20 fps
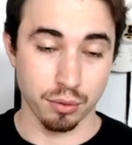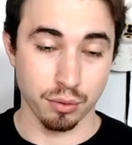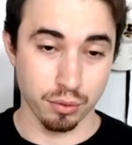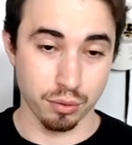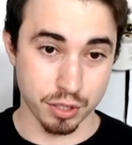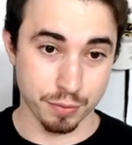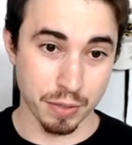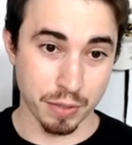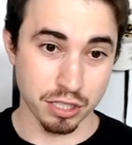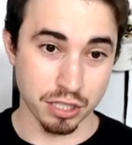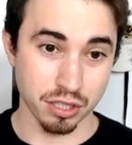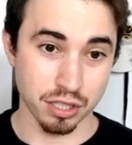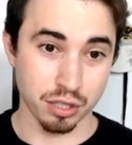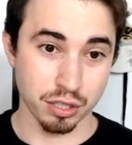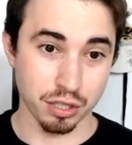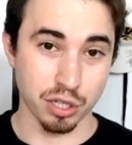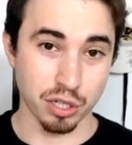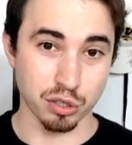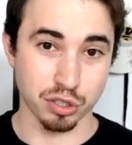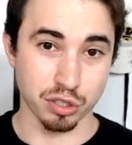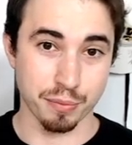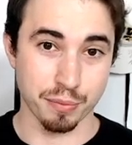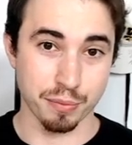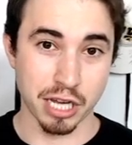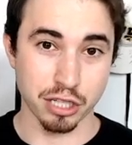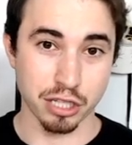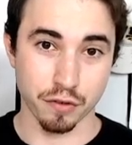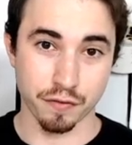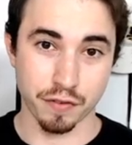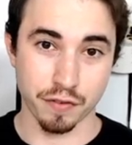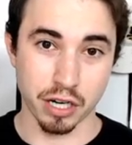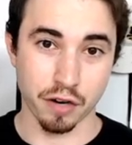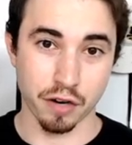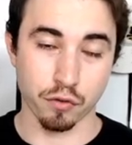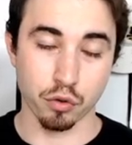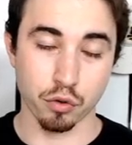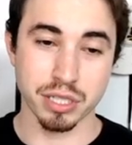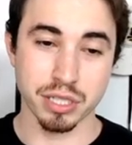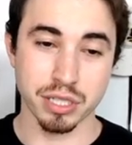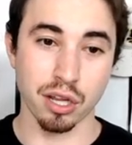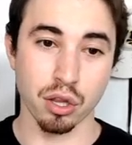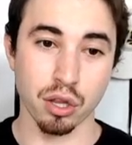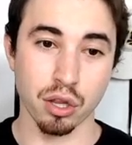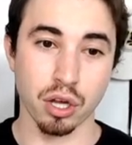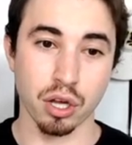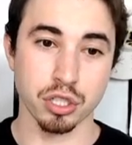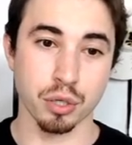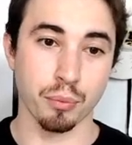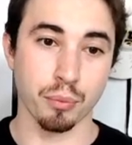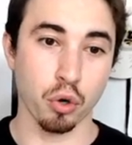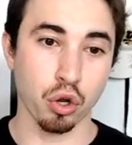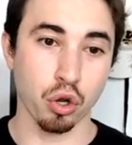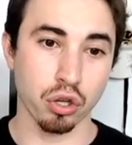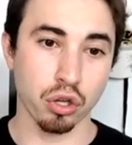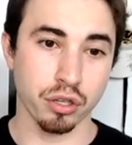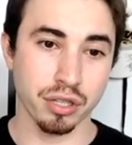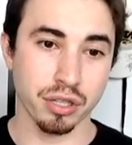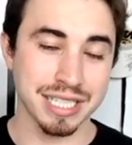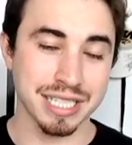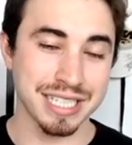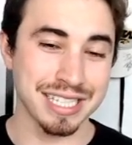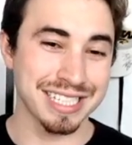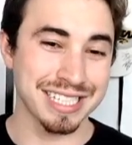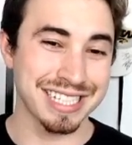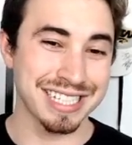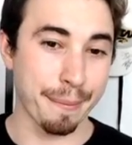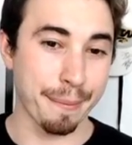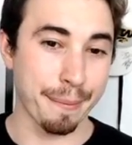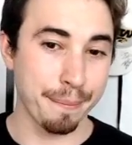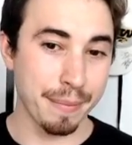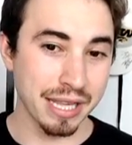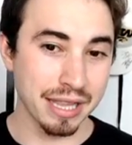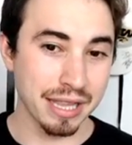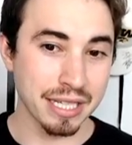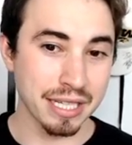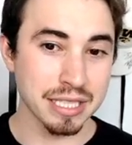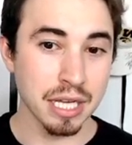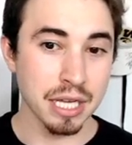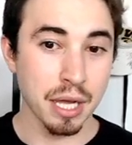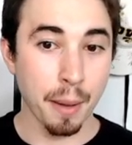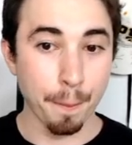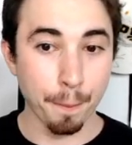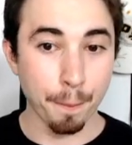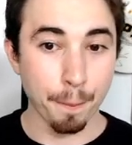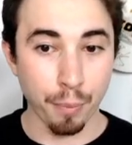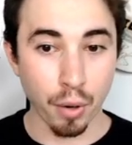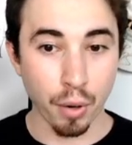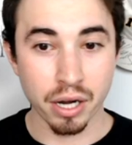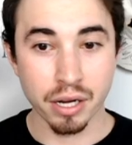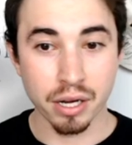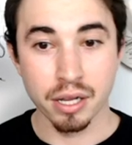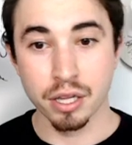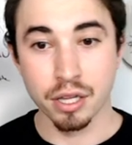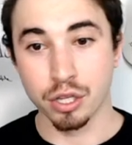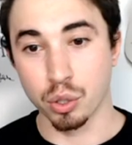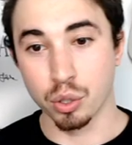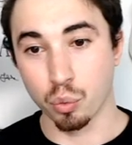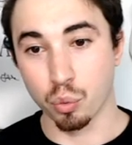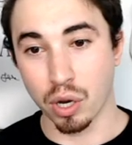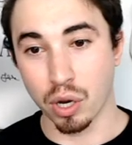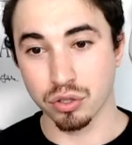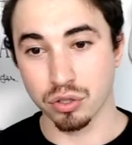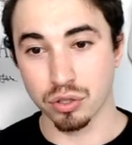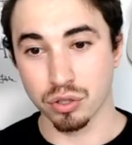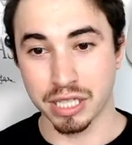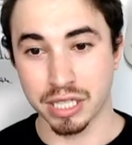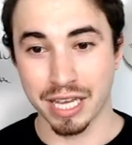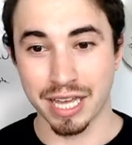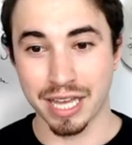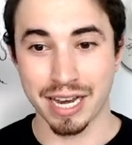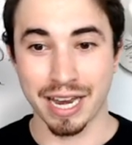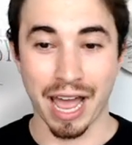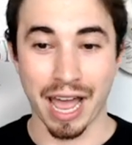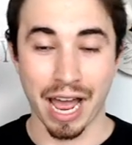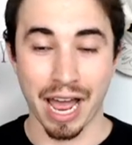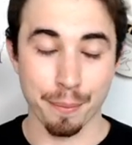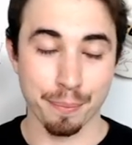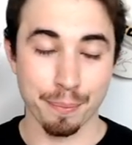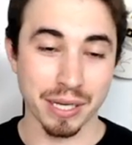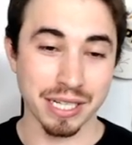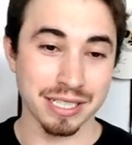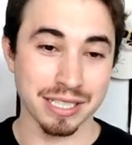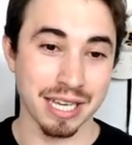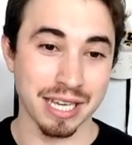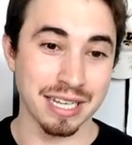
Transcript: Spencer Lee wrestled Sebastian Rivera. Of course, he had a loss to him earlier in the season at Midland, but they wrestled again at Big